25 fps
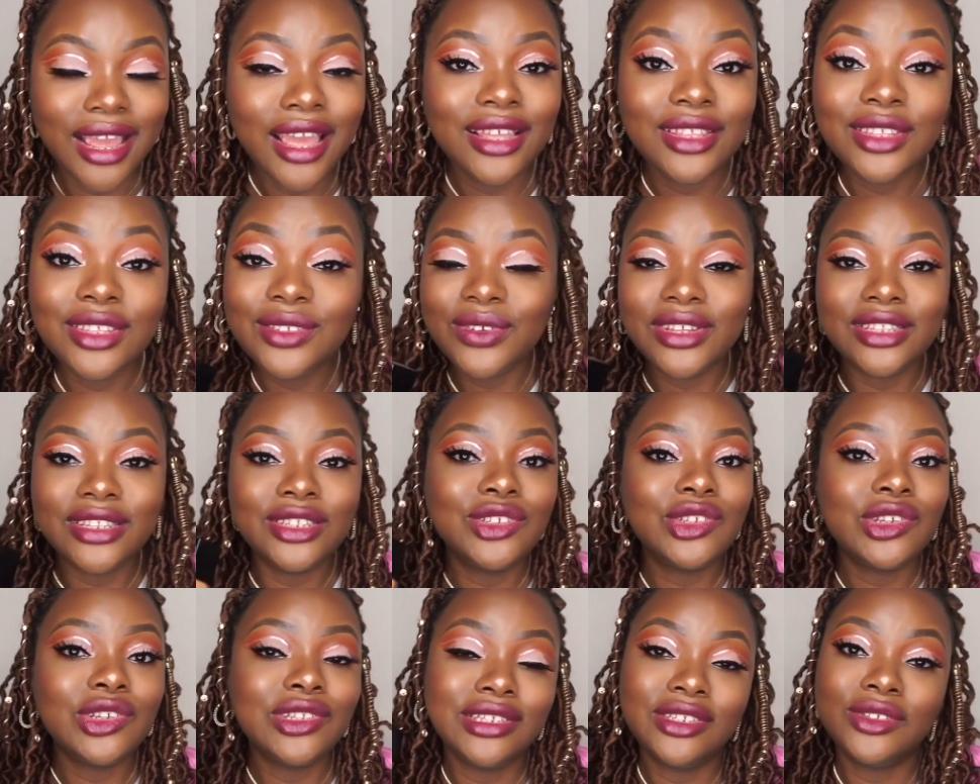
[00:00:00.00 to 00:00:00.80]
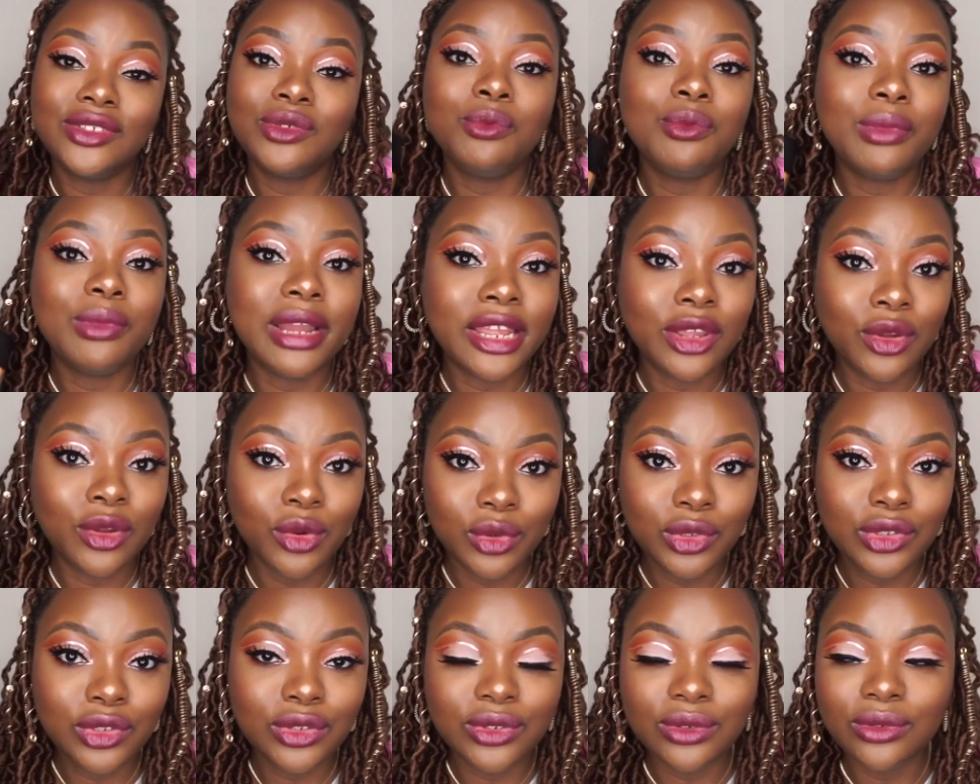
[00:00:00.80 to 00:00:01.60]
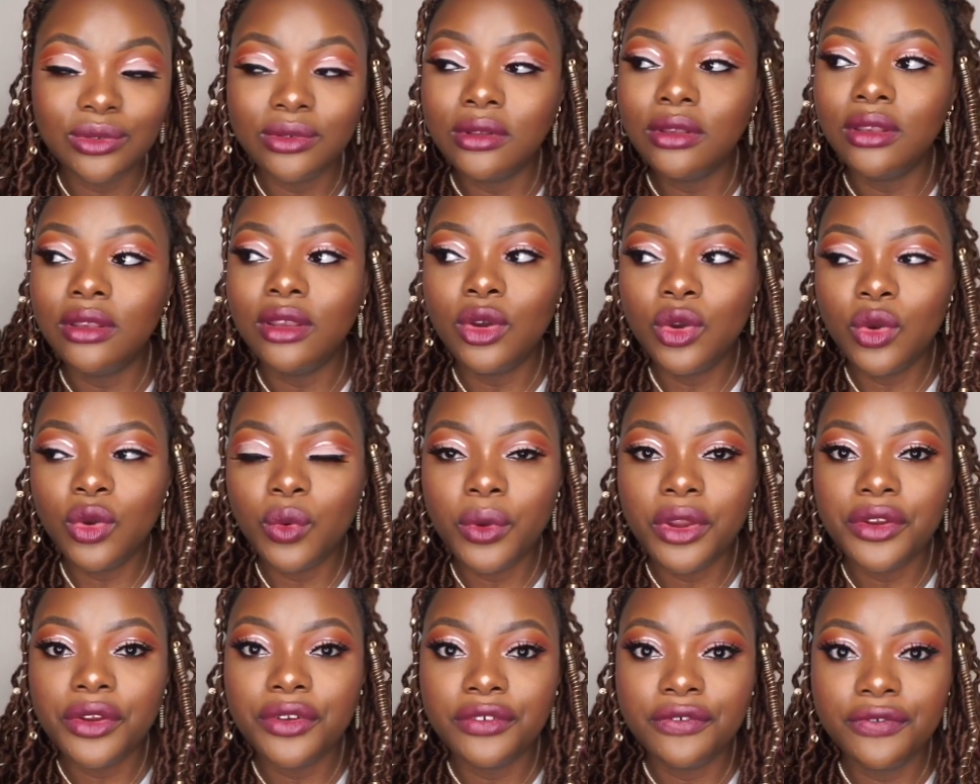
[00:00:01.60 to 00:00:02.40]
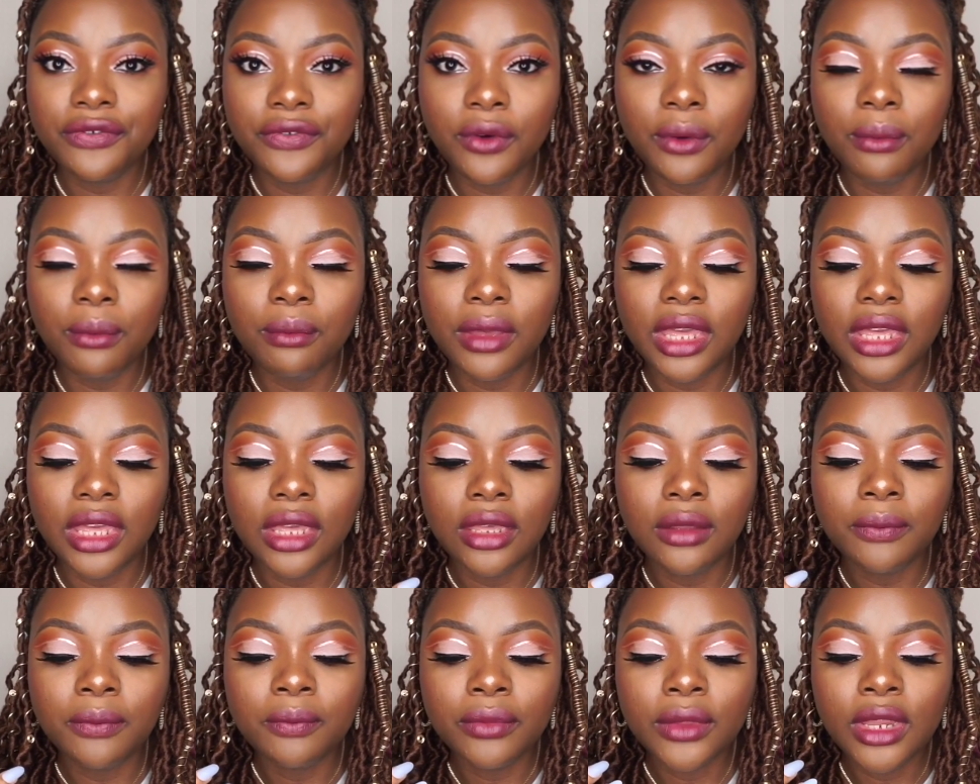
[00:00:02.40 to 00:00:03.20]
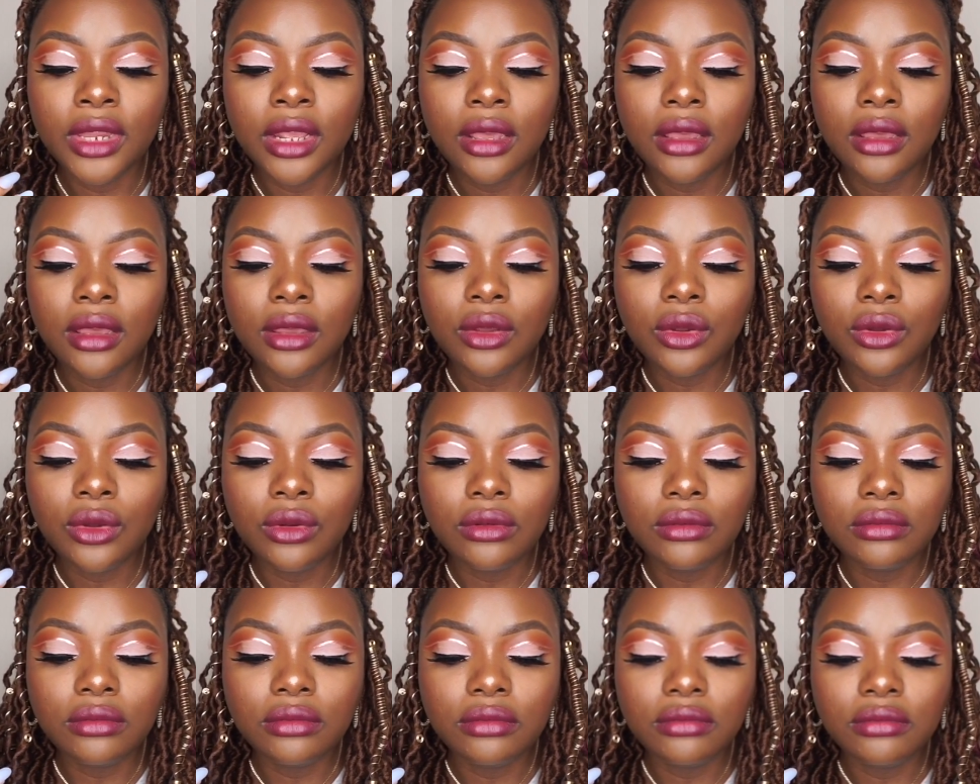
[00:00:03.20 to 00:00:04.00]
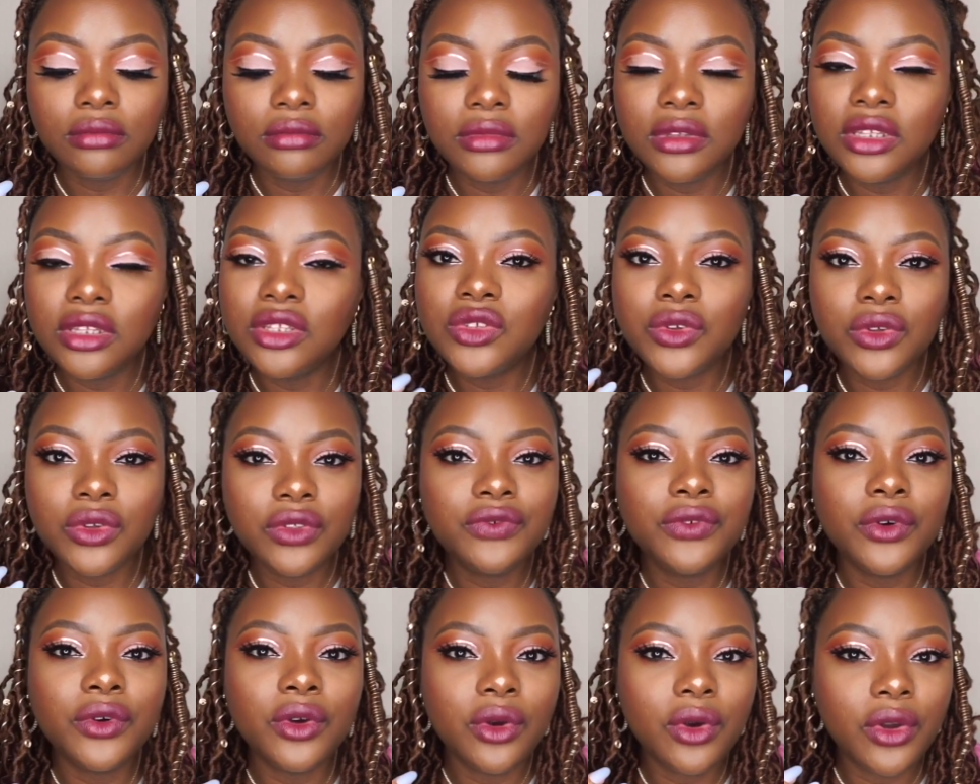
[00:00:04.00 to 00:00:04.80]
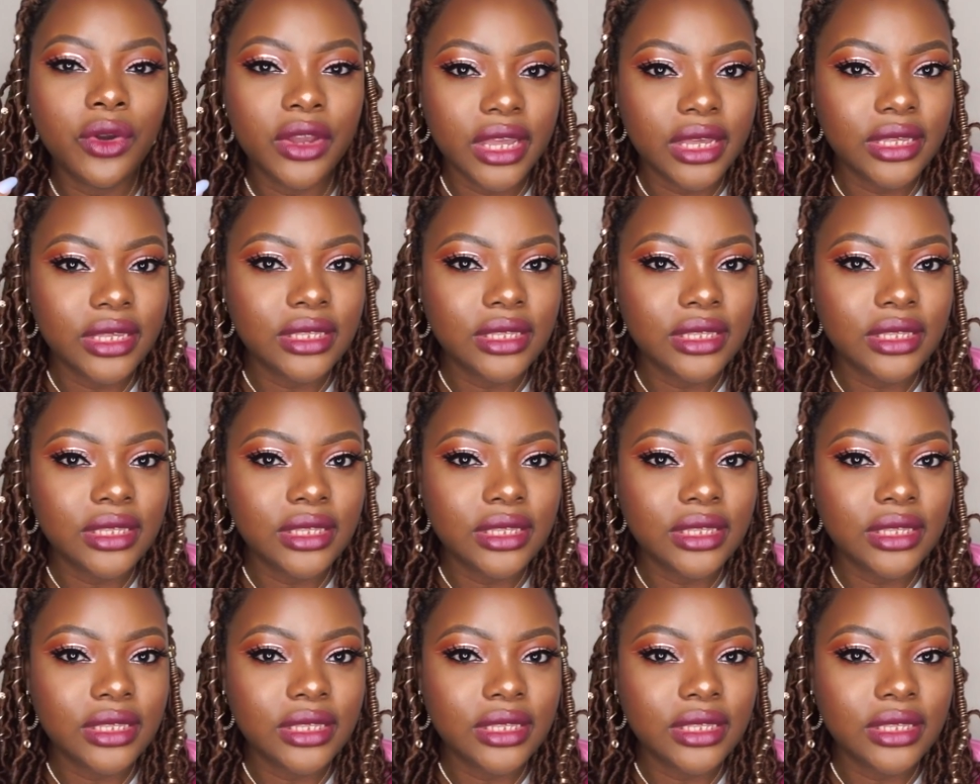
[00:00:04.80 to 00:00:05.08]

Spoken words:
This foundation is my go-to, long wearing for me. It's good for oily